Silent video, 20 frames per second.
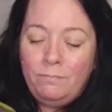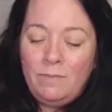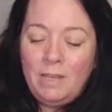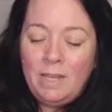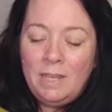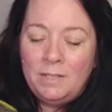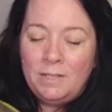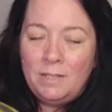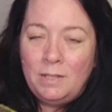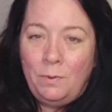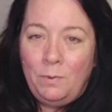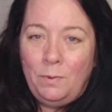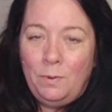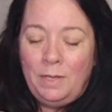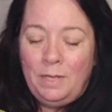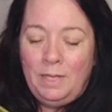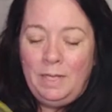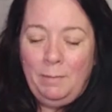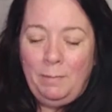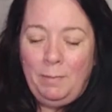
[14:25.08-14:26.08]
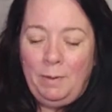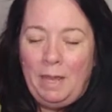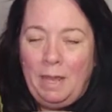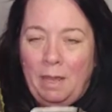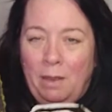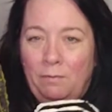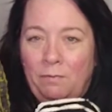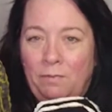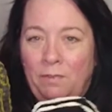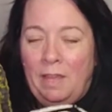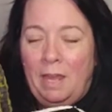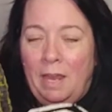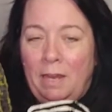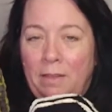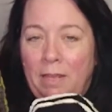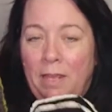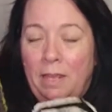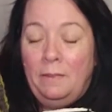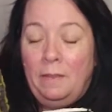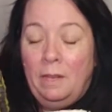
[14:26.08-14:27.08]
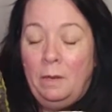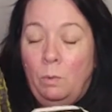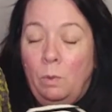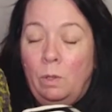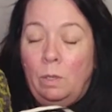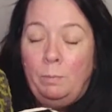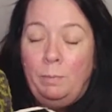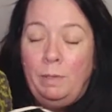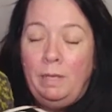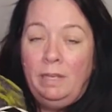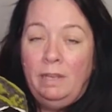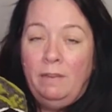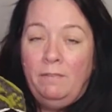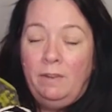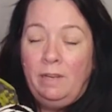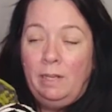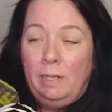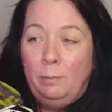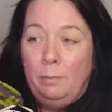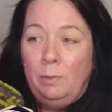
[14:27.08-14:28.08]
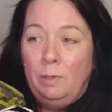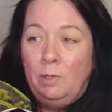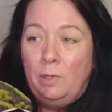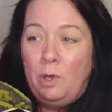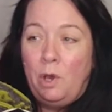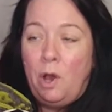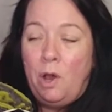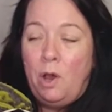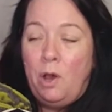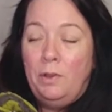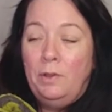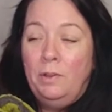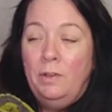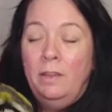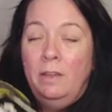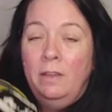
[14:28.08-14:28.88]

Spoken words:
So keep an eye out for that. Then they will be available on